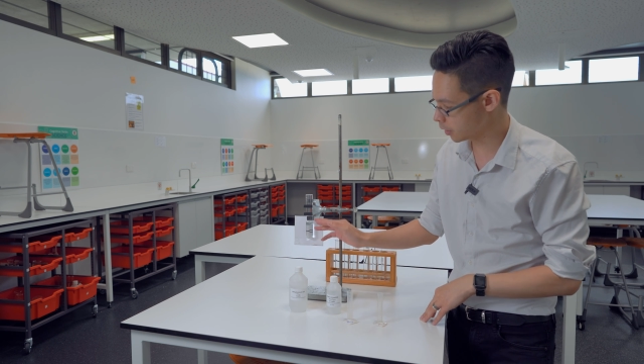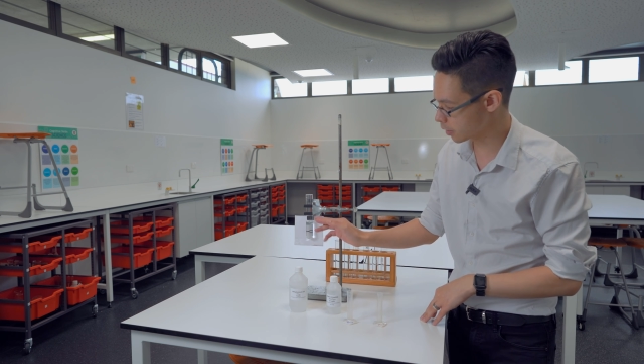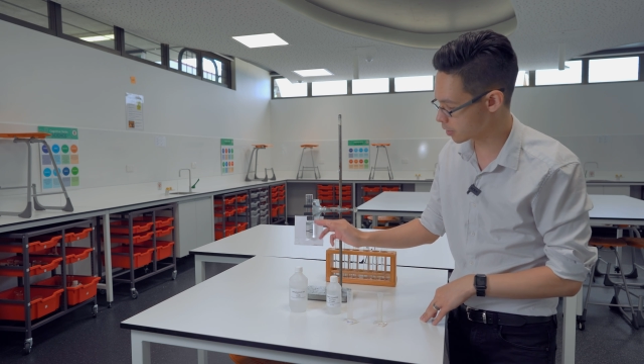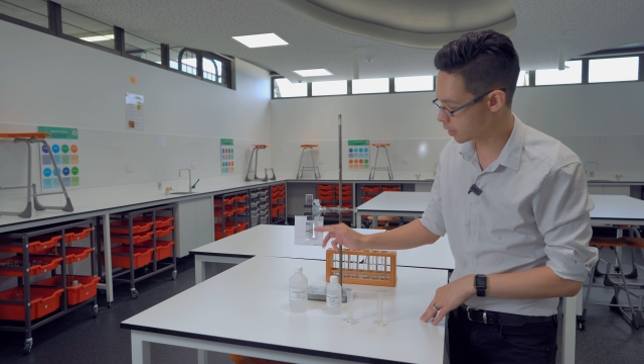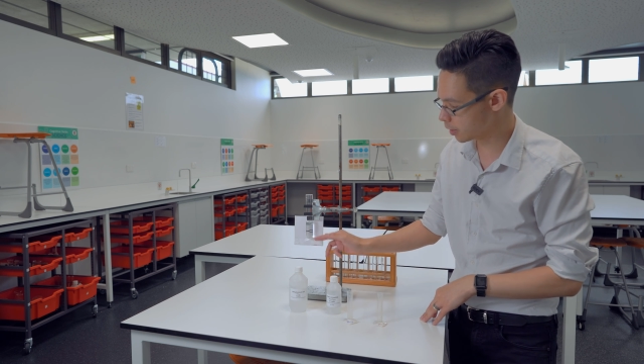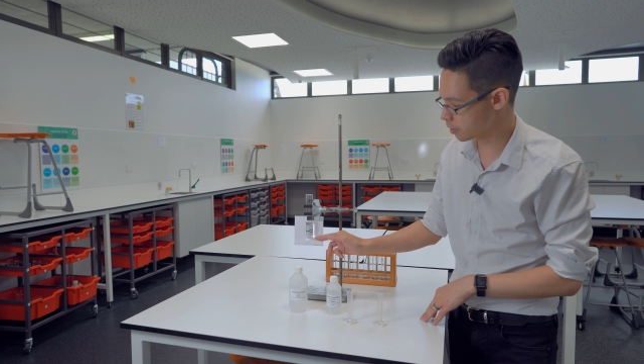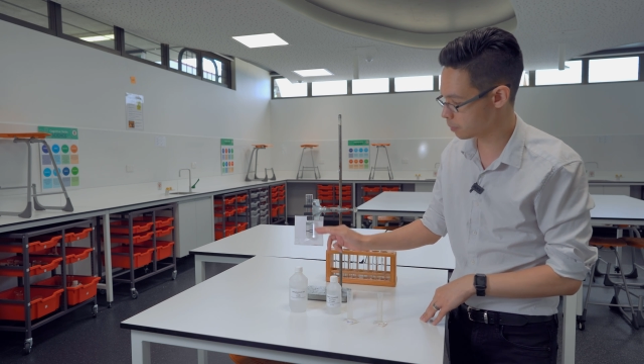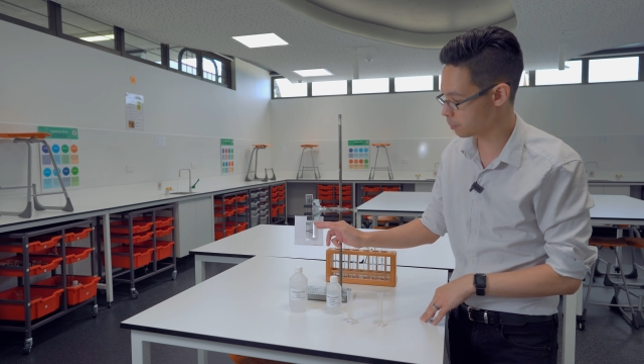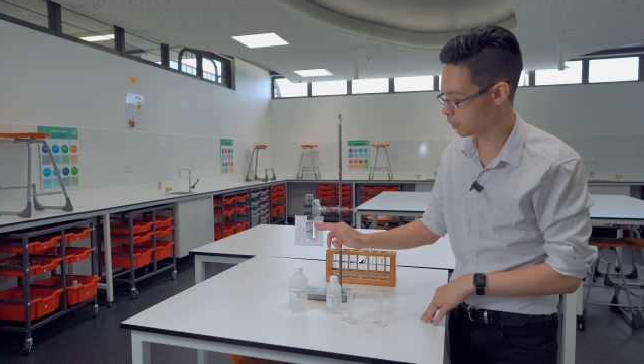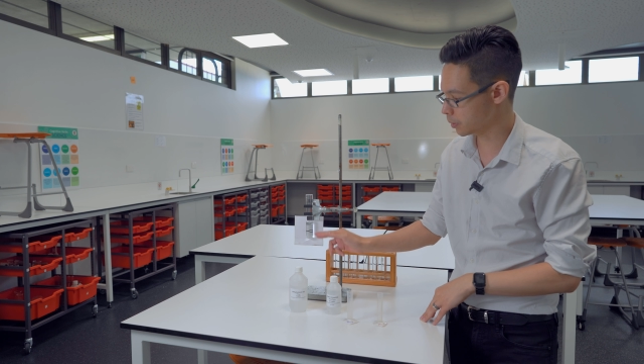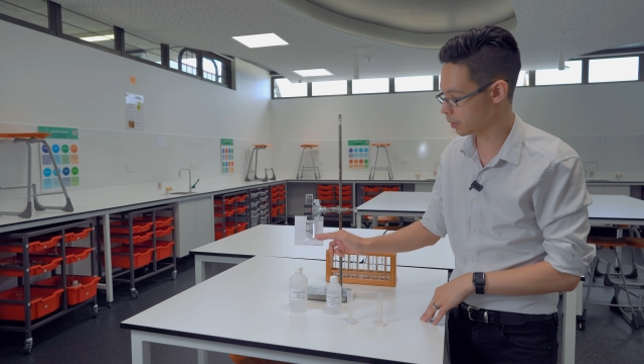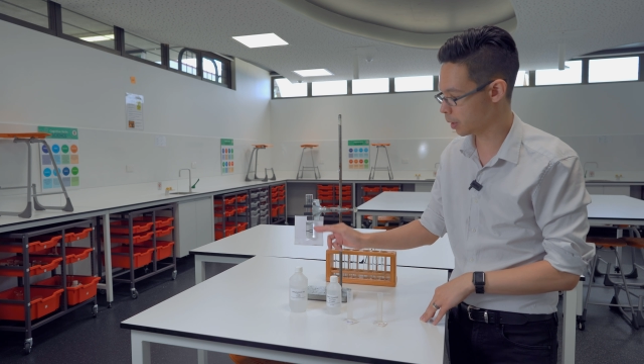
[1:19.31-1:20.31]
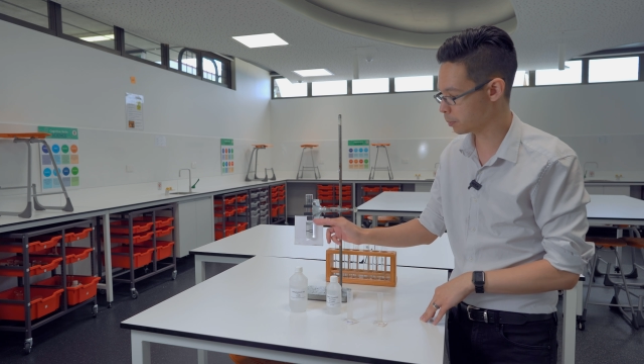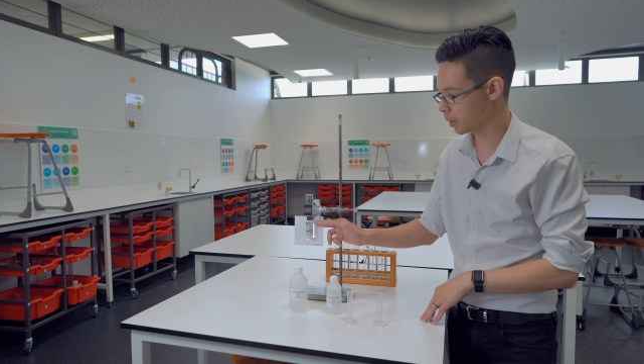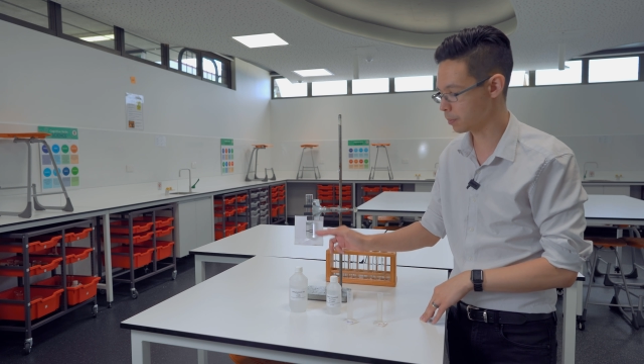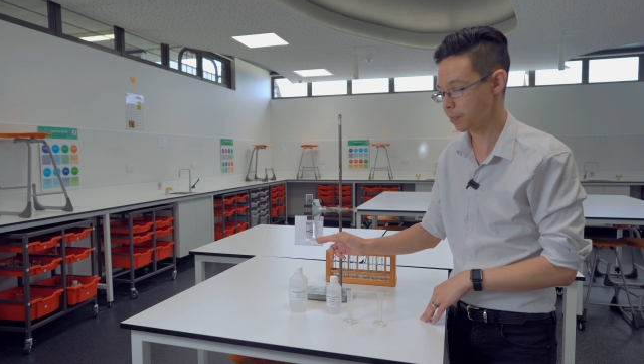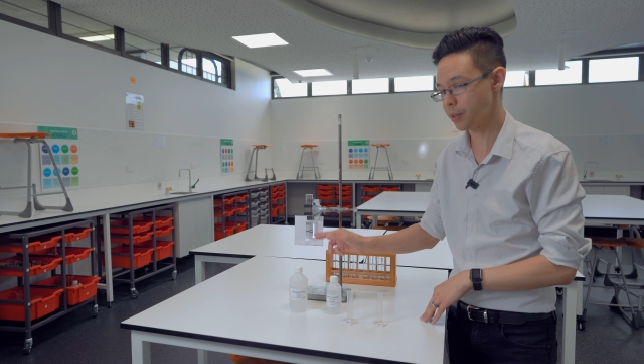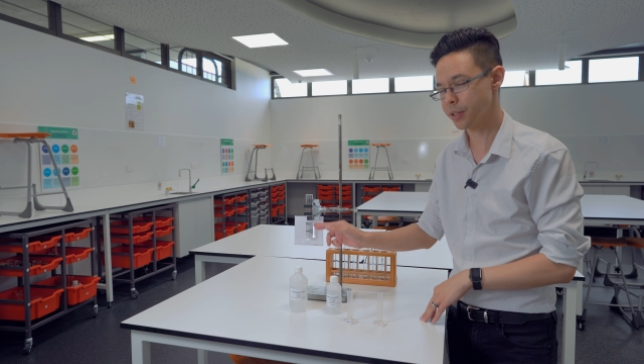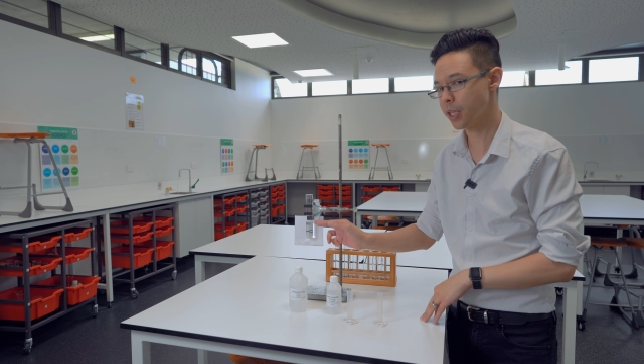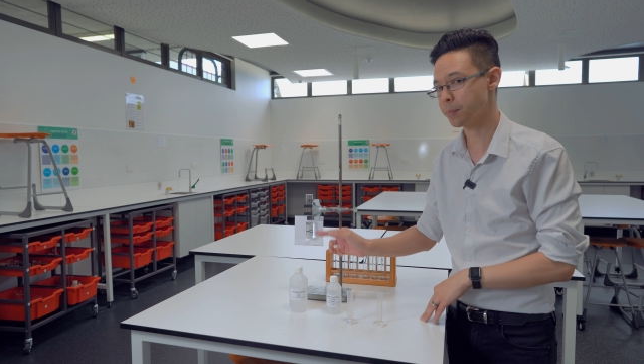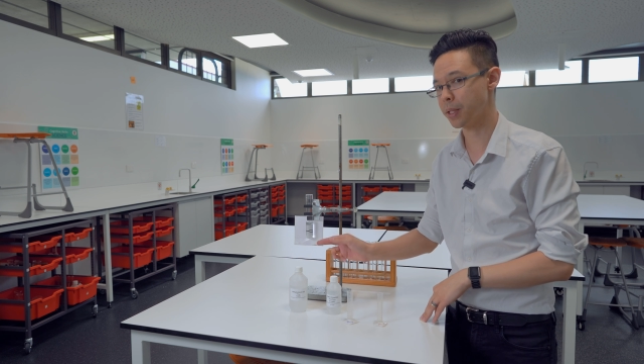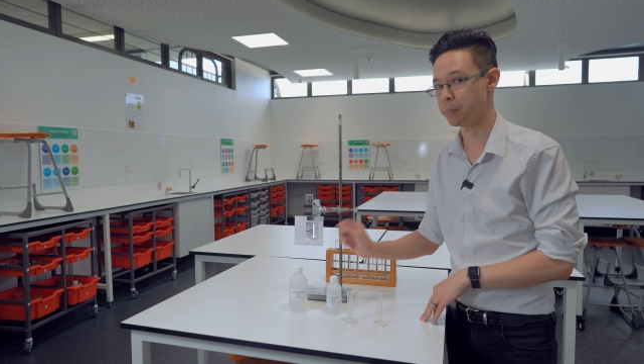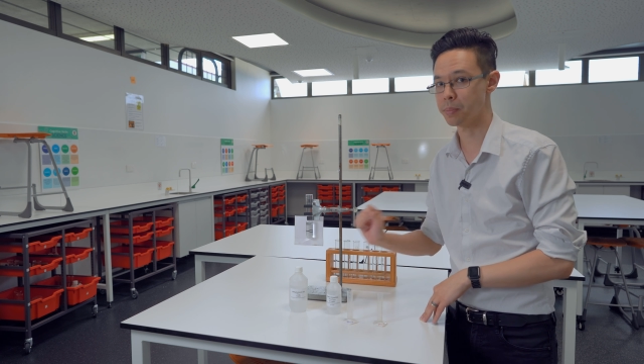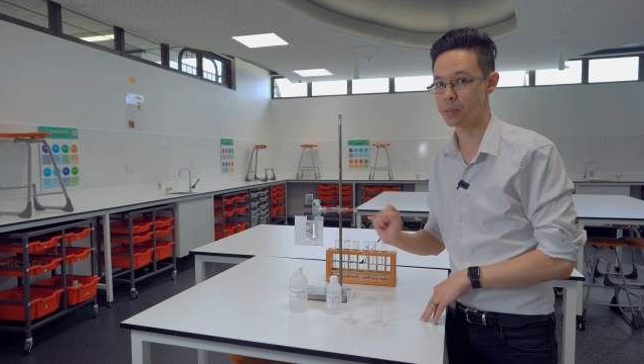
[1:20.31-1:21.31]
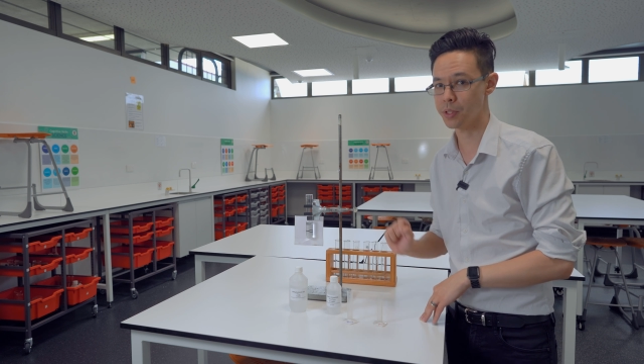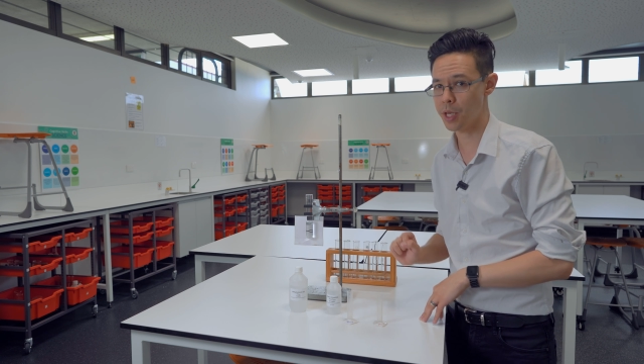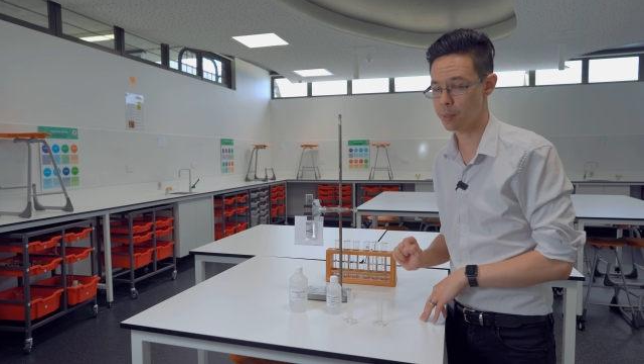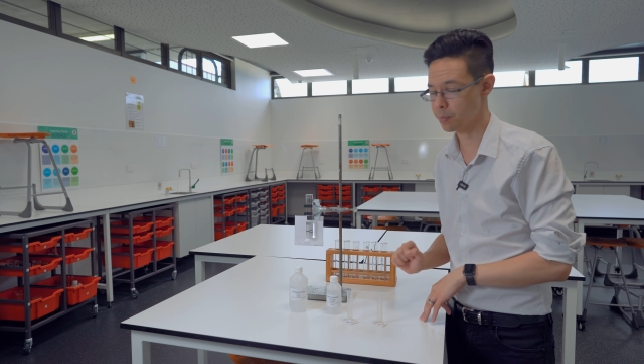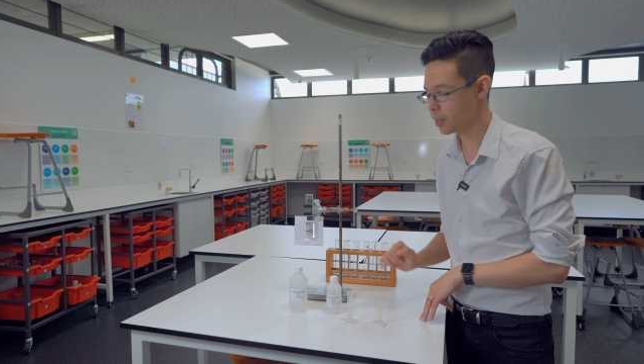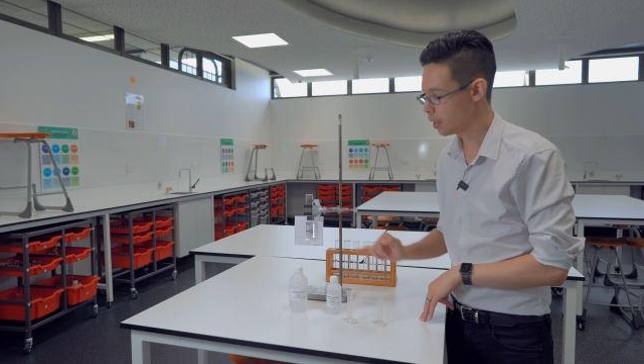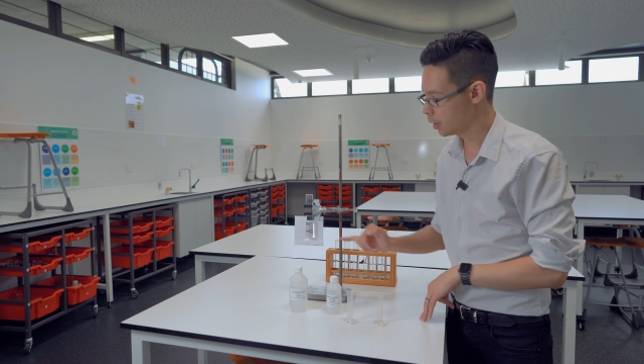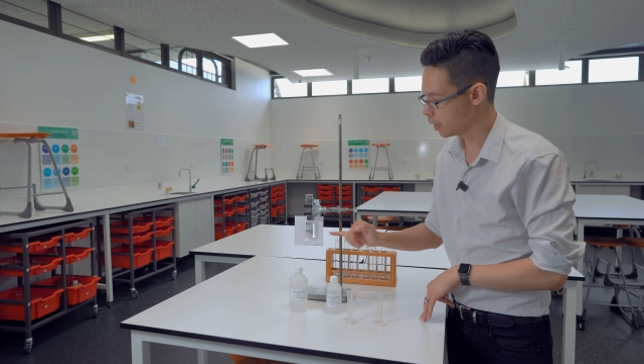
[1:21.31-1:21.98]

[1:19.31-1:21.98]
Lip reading: it'll start to build up and build up and build up